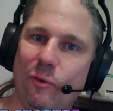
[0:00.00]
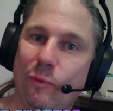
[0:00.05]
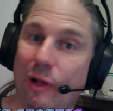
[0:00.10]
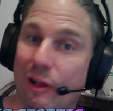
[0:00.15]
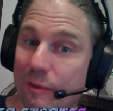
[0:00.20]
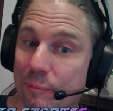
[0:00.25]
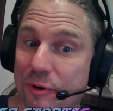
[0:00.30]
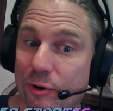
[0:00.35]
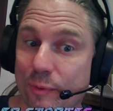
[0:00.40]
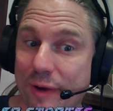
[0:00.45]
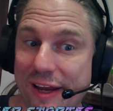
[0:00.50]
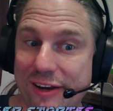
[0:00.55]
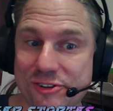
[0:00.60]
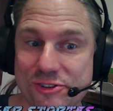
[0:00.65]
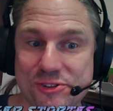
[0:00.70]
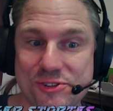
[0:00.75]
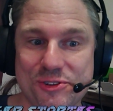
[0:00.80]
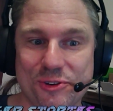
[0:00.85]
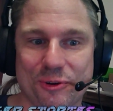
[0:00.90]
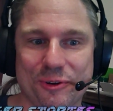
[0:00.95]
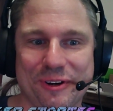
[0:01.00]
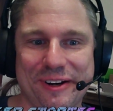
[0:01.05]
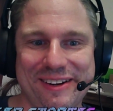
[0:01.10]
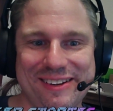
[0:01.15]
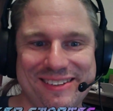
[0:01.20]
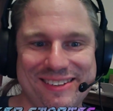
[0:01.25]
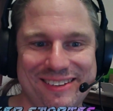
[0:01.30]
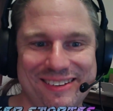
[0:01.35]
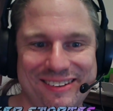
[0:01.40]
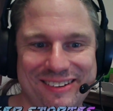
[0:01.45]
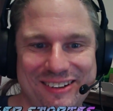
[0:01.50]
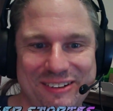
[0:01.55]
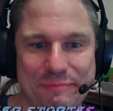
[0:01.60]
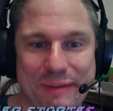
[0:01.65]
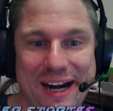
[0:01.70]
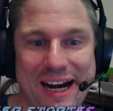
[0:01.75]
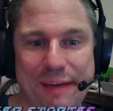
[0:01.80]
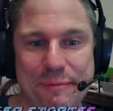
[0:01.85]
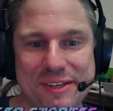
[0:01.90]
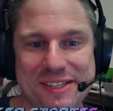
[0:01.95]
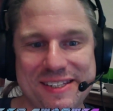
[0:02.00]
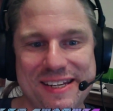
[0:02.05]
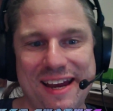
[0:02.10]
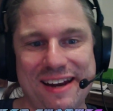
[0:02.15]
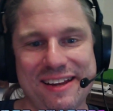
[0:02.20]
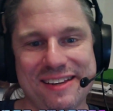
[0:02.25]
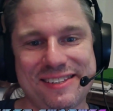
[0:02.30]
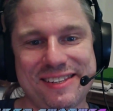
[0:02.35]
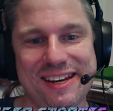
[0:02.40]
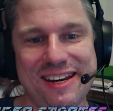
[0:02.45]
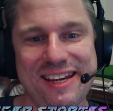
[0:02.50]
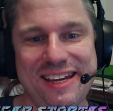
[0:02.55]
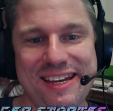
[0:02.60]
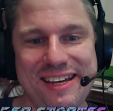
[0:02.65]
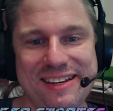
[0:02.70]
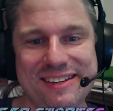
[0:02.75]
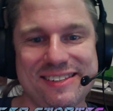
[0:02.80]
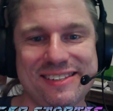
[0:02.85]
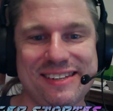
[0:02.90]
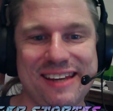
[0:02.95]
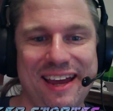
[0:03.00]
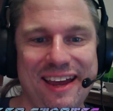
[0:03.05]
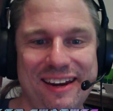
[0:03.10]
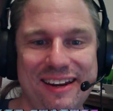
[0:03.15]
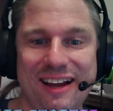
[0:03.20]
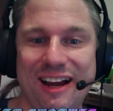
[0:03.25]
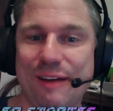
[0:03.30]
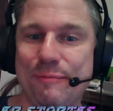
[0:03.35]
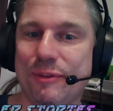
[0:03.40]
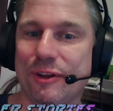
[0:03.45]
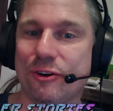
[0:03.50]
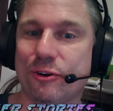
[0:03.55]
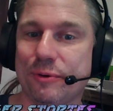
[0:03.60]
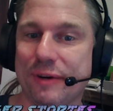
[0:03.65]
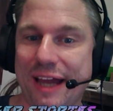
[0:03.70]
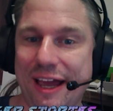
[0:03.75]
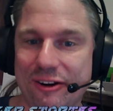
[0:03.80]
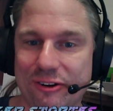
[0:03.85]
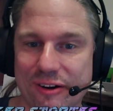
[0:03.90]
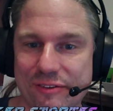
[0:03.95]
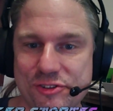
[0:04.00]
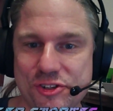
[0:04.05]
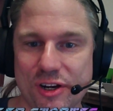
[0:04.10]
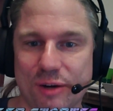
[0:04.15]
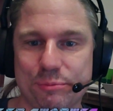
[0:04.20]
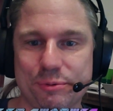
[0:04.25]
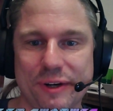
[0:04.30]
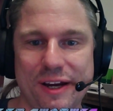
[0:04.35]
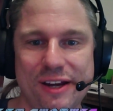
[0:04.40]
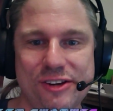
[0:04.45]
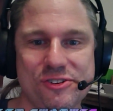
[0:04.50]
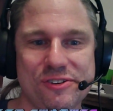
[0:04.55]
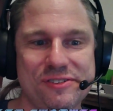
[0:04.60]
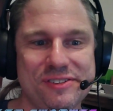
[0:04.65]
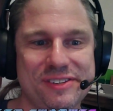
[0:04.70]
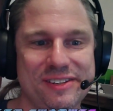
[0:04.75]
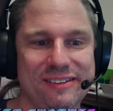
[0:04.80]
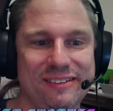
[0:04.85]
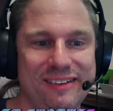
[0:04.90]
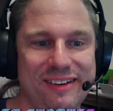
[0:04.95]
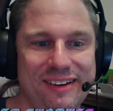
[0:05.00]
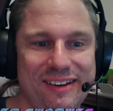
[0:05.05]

Welcome to Ranger Stories. My name is Tennyson E. Stead. I'm the creator of Jump Rangers.